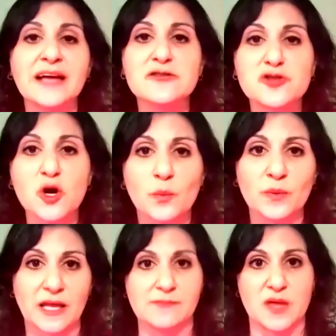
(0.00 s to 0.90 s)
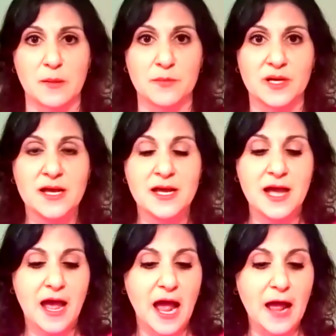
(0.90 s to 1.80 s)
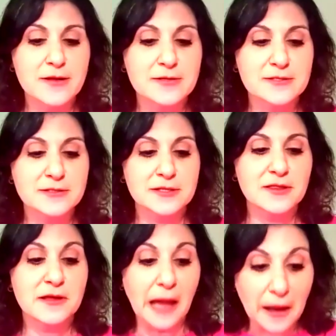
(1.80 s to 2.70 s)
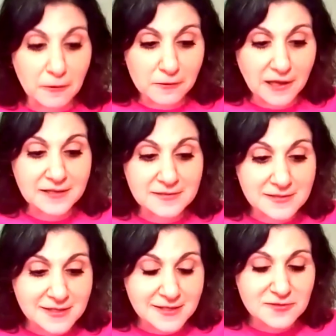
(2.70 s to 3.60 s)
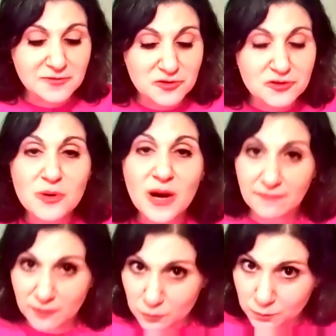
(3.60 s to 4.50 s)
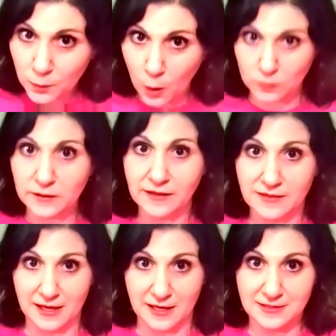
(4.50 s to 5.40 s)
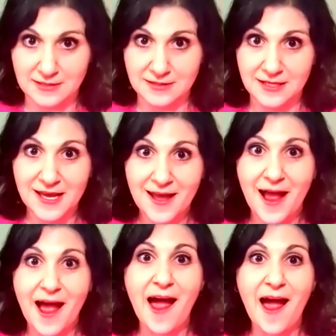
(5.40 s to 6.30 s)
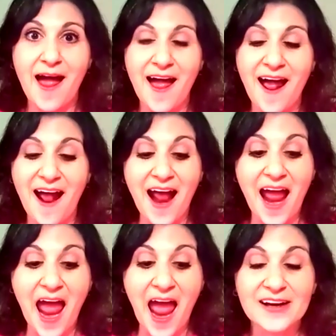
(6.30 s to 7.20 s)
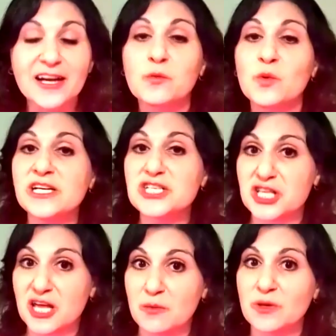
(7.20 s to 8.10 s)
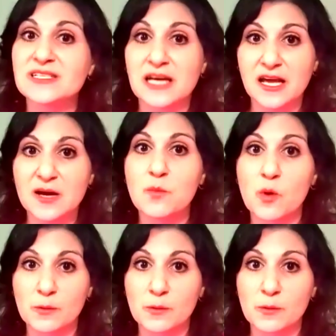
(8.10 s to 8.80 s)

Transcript: don't blame them. And the airlines do have a role in this. And I wish they would take more